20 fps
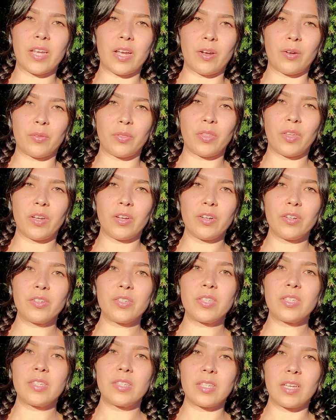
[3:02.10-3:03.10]
out there
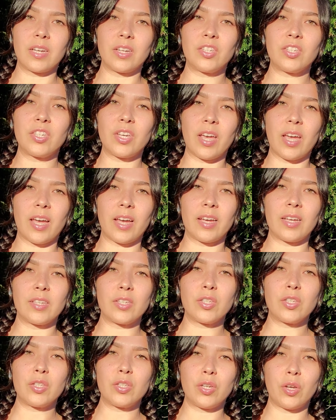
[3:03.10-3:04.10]
such
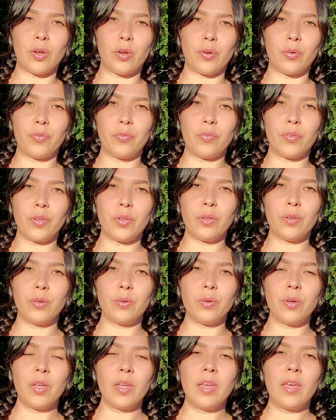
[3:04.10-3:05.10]
as tofu,
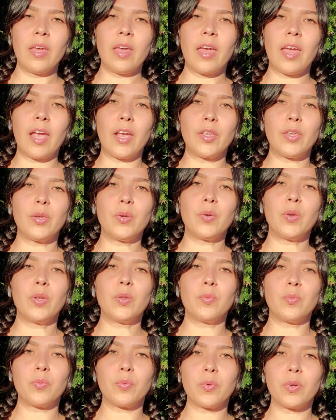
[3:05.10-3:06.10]
and you
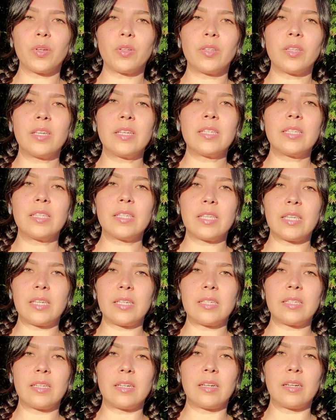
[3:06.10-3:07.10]
can really
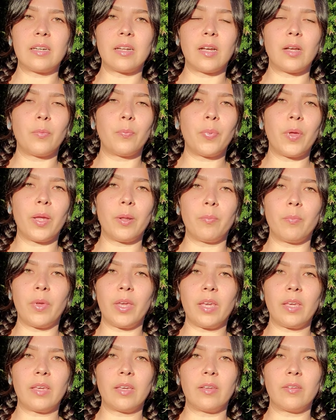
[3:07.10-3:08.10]
season it up and
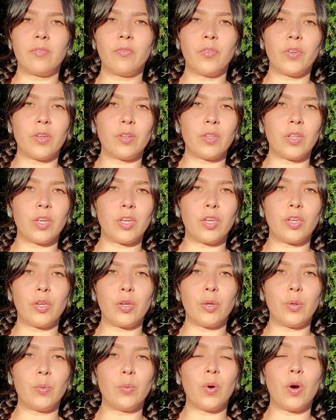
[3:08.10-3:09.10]
make it feel like
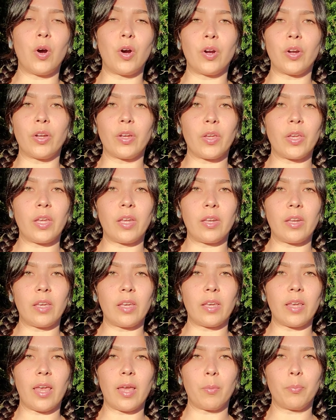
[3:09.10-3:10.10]
you are
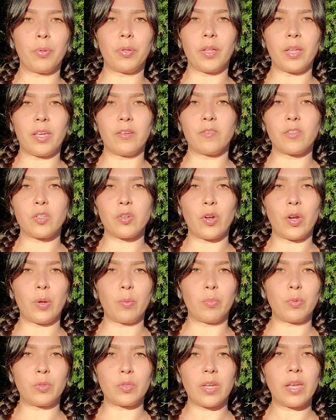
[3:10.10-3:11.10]
eating a plate of
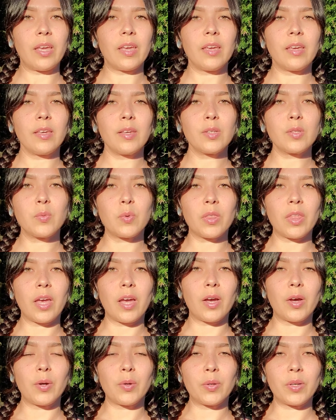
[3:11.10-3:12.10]
scrambled eggs
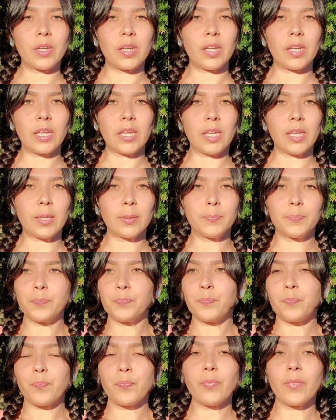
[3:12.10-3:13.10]
without needing
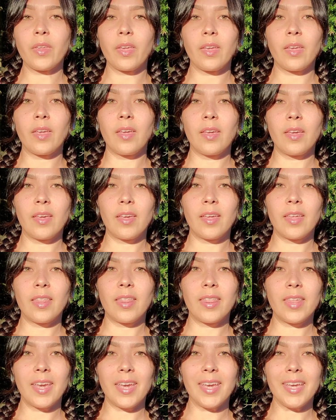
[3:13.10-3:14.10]

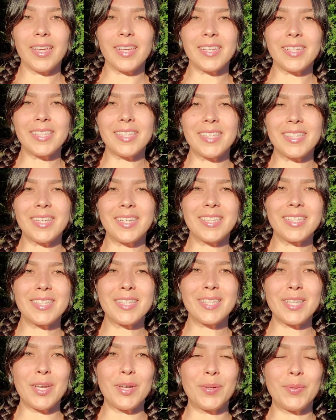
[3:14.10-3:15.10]
the eggs.
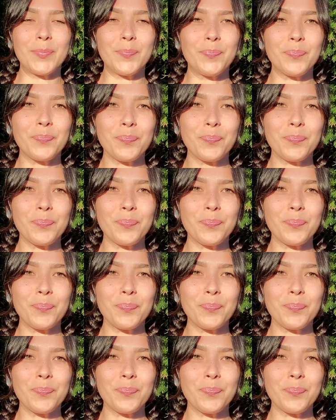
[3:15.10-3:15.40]
So